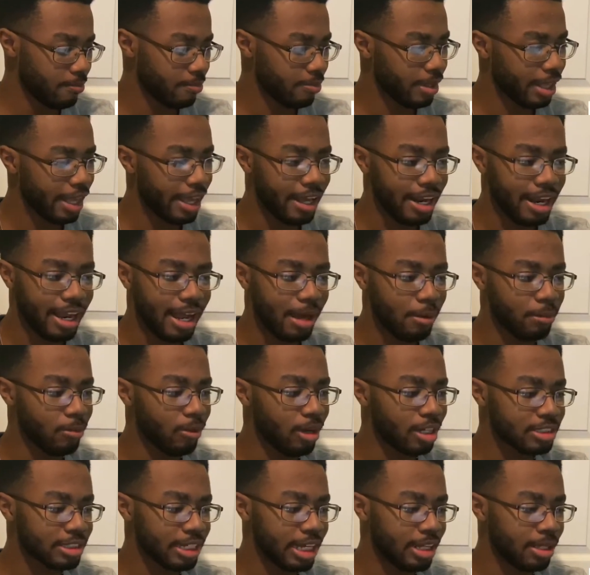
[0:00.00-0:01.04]
And I
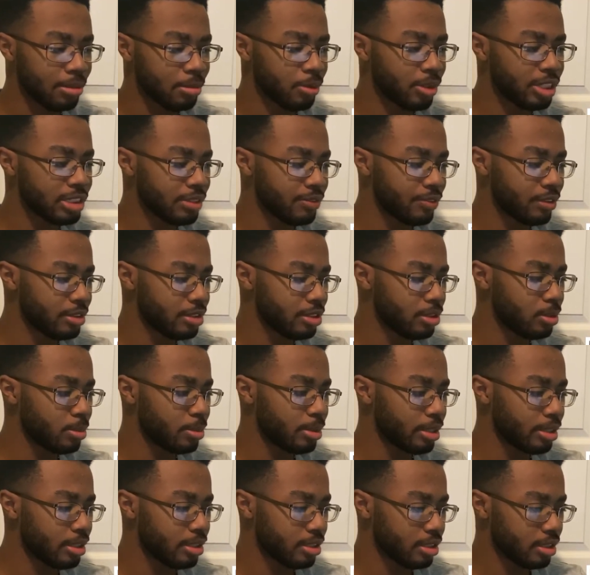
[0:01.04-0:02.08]
watched Caleb Christopher too,
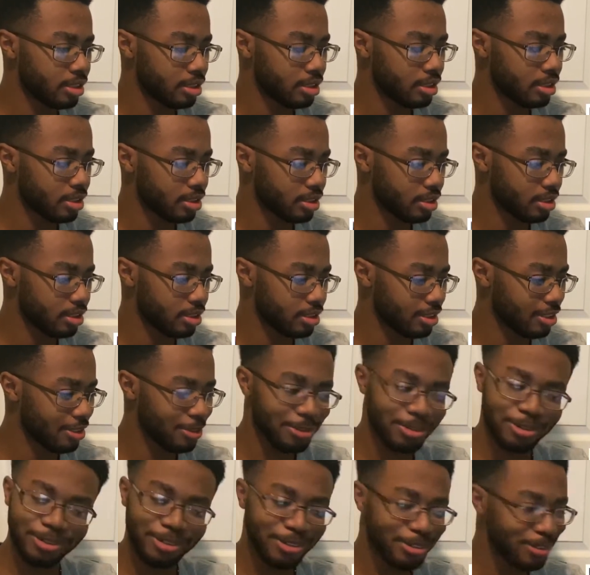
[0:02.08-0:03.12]
man.
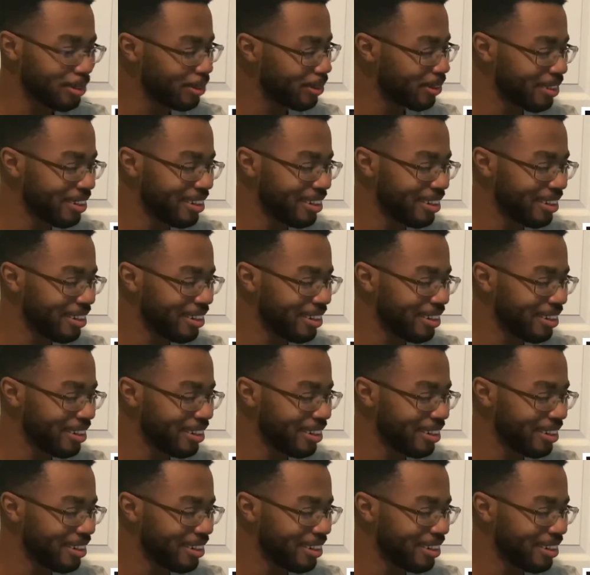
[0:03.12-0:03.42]
Oh,